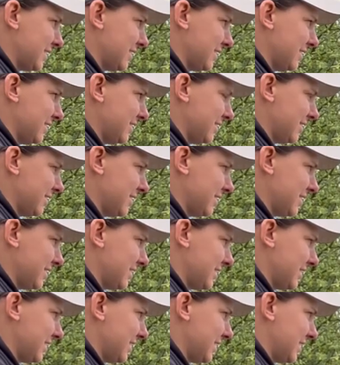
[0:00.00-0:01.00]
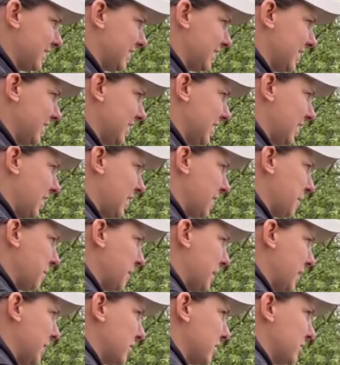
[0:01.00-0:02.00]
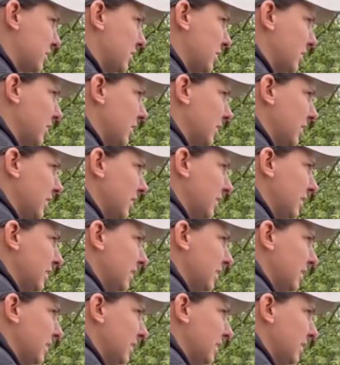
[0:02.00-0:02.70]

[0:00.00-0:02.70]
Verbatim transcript: Oh, there, I might have just turned it.